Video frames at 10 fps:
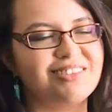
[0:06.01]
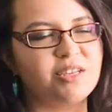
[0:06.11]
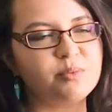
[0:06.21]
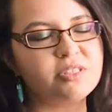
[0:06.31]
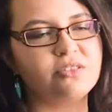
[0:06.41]

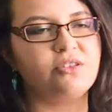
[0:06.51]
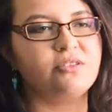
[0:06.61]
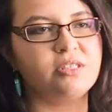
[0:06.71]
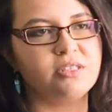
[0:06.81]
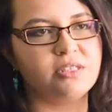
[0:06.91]
Substance
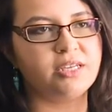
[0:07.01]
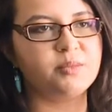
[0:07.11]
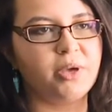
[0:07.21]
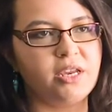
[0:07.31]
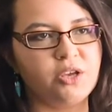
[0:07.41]
use in the
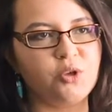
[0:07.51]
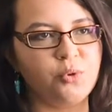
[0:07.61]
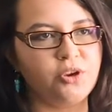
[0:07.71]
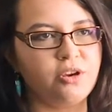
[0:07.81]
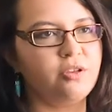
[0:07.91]
Tasmanian
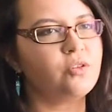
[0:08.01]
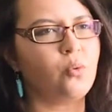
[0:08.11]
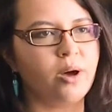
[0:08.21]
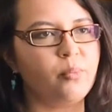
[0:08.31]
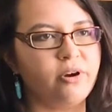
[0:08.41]
community is
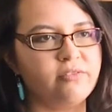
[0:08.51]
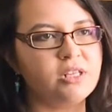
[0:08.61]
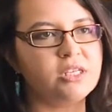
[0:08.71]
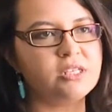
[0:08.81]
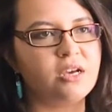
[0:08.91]
quite
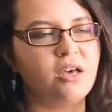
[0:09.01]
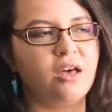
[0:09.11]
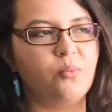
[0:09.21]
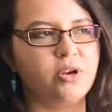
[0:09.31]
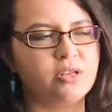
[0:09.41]
prevalent.
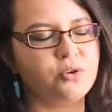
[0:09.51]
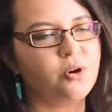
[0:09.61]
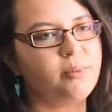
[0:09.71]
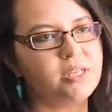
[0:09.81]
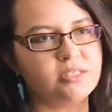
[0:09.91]
When I
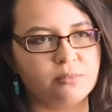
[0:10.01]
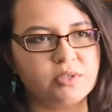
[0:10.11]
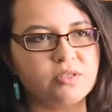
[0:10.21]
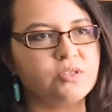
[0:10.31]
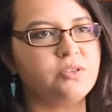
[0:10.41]
talk about
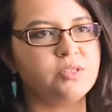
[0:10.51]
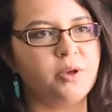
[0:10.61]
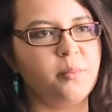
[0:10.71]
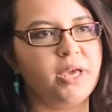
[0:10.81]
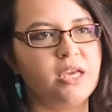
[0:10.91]
substance use,
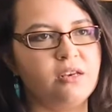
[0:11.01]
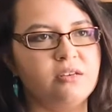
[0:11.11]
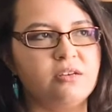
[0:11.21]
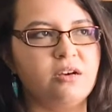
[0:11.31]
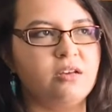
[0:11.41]
I
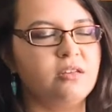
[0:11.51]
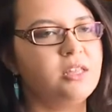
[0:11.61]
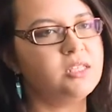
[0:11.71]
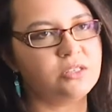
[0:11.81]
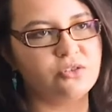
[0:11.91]
mean uh,
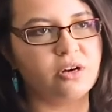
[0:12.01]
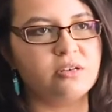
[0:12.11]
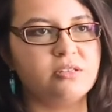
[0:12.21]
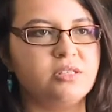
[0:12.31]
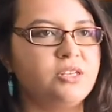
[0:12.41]
illicit
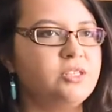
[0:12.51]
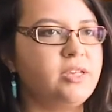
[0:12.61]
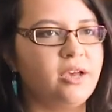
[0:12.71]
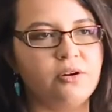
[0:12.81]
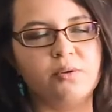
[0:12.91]
drugs such as
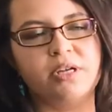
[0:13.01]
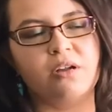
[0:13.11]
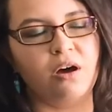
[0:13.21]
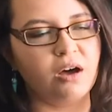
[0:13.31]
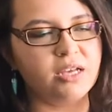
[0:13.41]

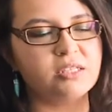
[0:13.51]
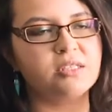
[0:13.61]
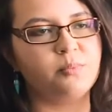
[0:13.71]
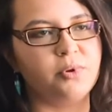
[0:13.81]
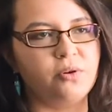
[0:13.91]
heroin,
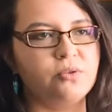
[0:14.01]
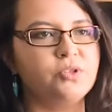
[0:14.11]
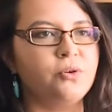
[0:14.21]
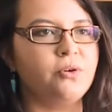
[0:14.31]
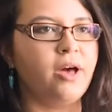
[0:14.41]
ice, but
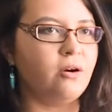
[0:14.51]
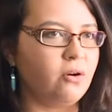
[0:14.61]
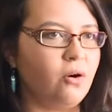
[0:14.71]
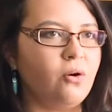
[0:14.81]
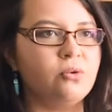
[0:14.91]
also
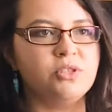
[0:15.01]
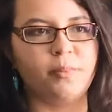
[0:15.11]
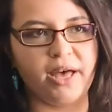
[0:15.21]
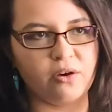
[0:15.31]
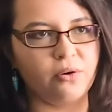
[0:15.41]
alcohol,
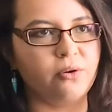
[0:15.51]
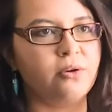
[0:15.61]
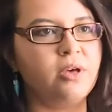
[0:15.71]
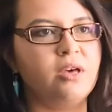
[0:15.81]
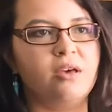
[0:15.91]

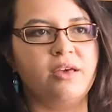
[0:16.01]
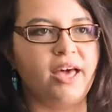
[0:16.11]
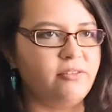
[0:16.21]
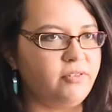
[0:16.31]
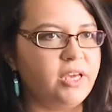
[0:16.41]
tobacco,
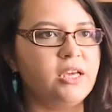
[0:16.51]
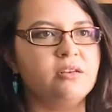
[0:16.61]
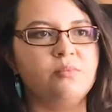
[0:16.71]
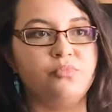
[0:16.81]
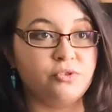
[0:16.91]

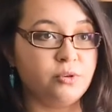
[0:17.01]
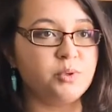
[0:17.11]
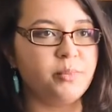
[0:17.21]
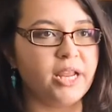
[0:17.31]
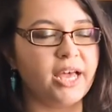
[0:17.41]
caffeine,
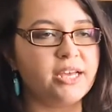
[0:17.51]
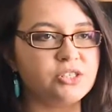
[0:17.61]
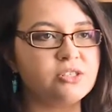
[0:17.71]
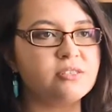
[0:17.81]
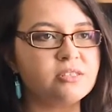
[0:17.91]
prescription
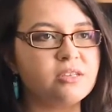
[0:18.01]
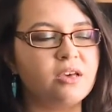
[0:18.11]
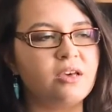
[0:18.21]
medications.